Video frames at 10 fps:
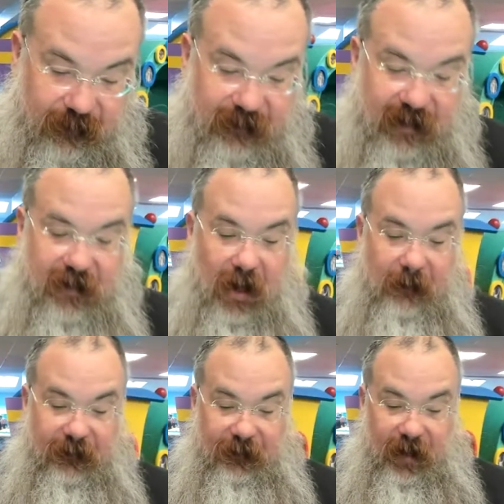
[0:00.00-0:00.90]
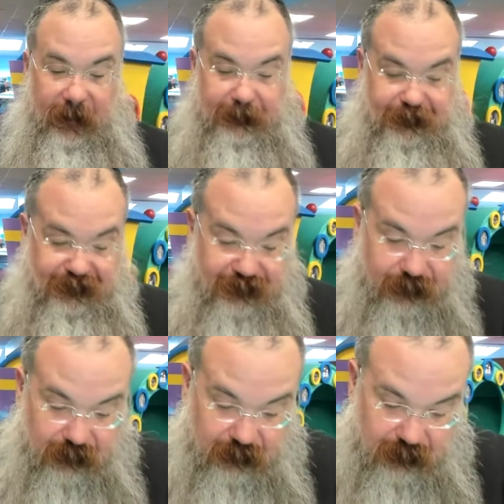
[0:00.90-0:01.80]
that come from
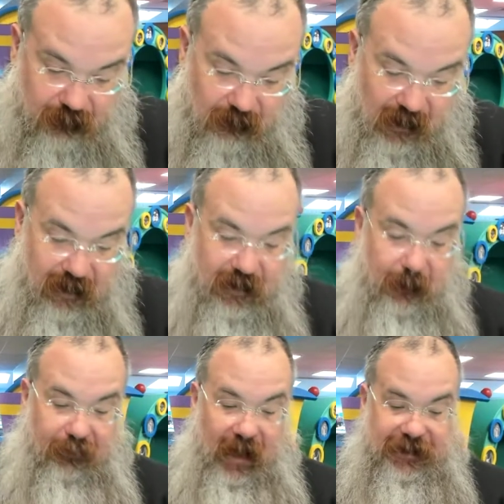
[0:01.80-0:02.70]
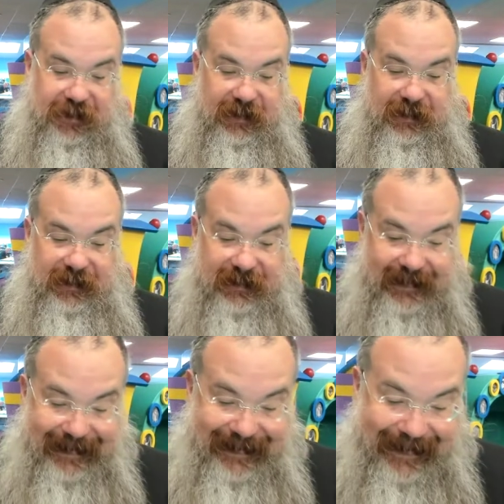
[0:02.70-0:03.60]
depression
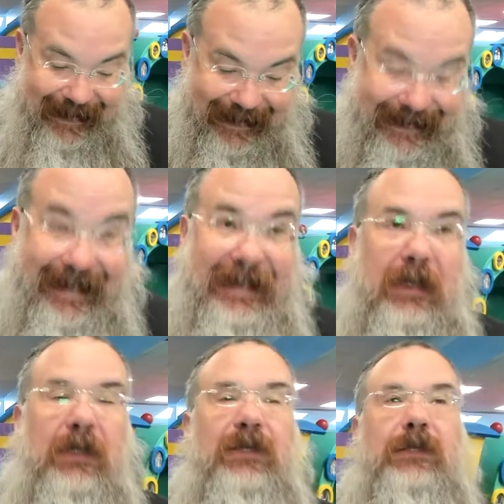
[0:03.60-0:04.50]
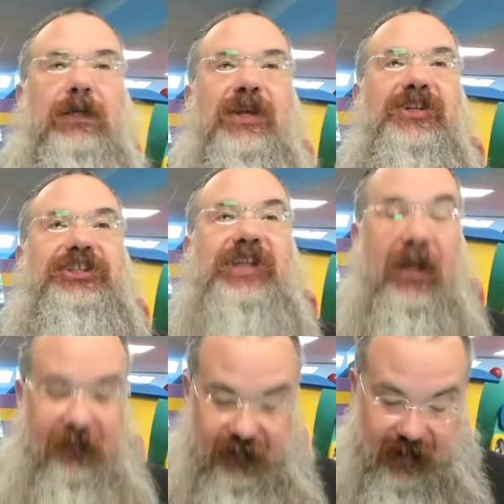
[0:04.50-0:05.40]
and a
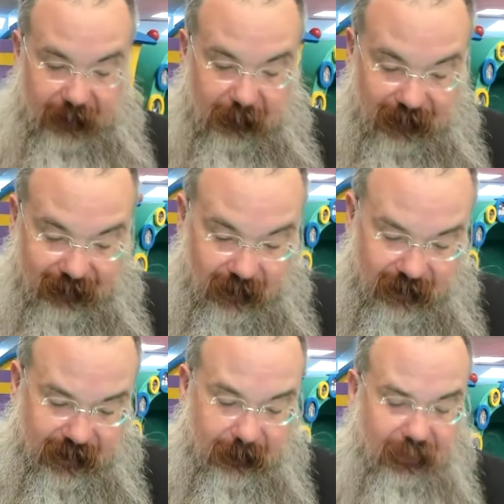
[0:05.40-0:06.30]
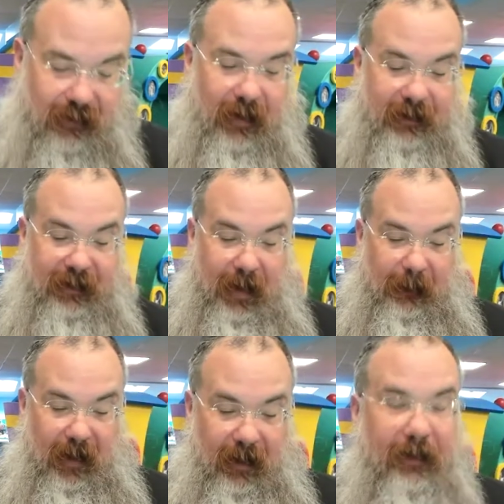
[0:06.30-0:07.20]
congested, plugged, plugged
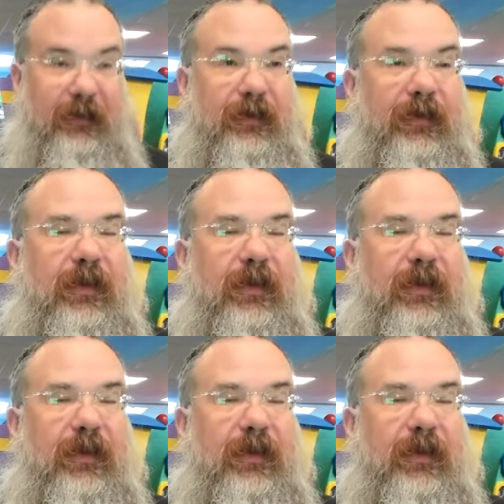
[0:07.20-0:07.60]
up heart